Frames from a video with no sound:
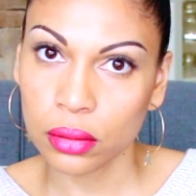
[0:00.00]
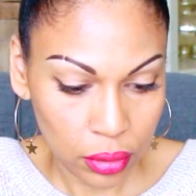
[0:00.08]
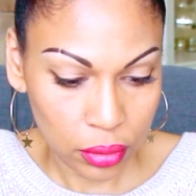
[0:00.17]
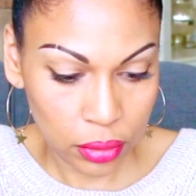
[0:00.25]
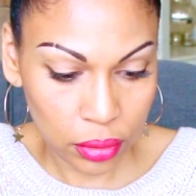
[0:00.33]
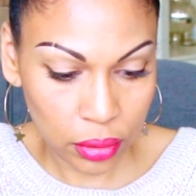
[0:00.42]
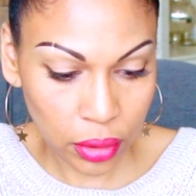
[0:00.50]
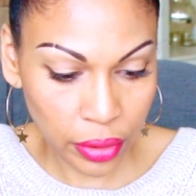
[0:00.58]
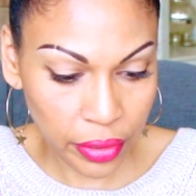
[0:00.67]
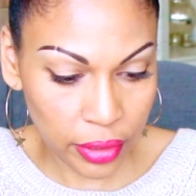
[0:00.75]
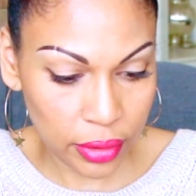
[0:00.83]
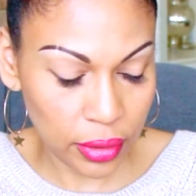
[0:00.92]

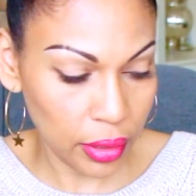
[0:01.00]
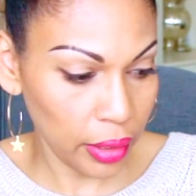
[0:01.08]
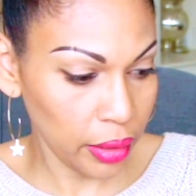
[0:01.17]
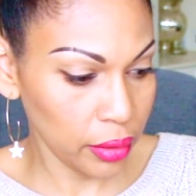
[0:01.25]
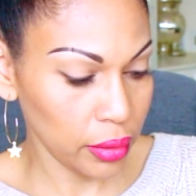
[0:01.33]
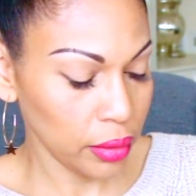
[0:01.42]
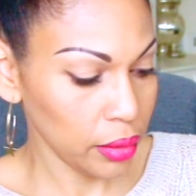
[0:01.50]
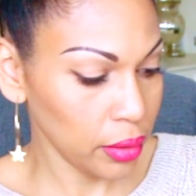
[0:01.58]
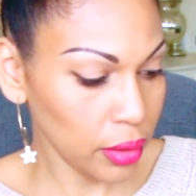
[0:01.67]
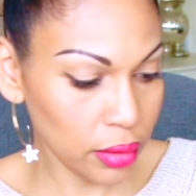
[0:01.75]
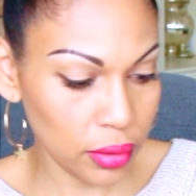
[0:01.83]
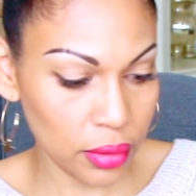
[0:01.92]
Seriously,
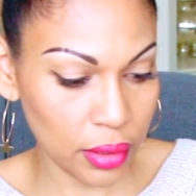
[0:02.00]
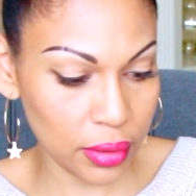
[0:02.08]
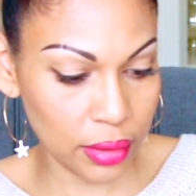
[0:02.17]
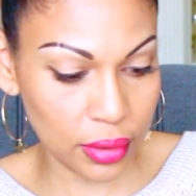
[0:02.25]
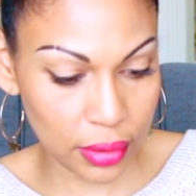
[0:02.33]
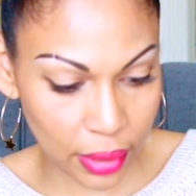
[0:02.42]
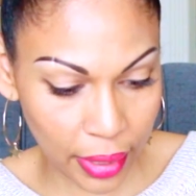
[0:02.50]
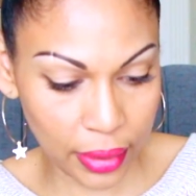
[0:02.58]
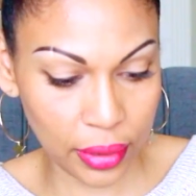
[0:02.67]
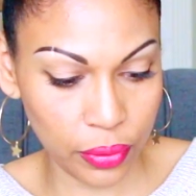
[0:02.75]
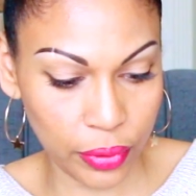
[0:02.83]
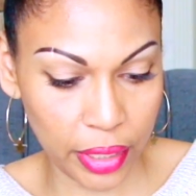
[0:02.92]
this is
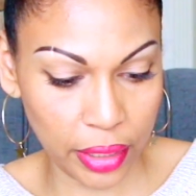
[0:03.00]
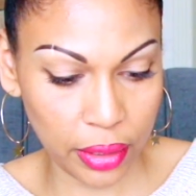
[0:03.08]
exactly what I